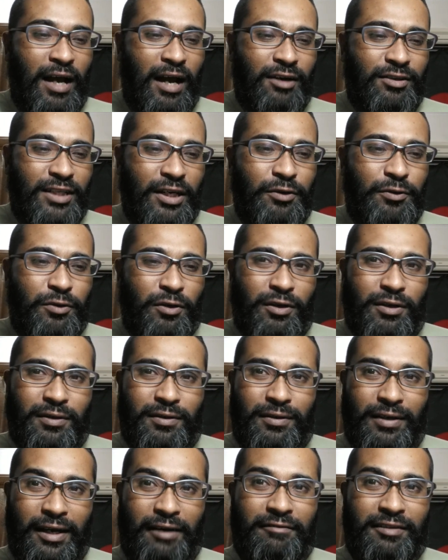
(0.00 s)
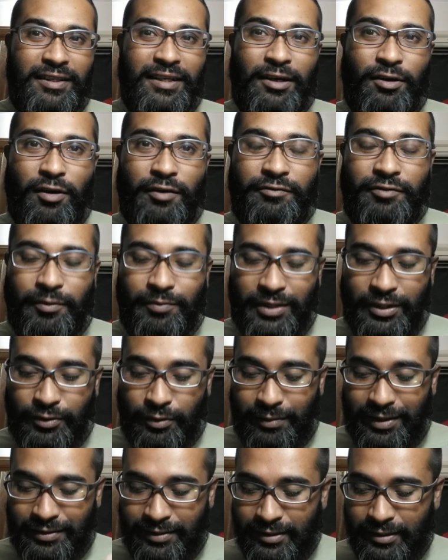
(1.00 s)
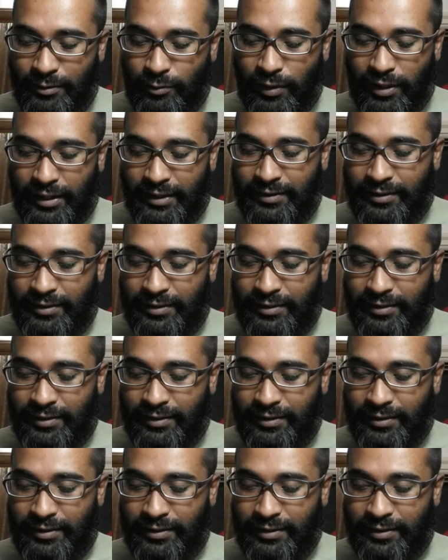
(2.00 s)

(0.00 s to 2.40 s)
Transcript: i'll try to talk everything i got from this so basically what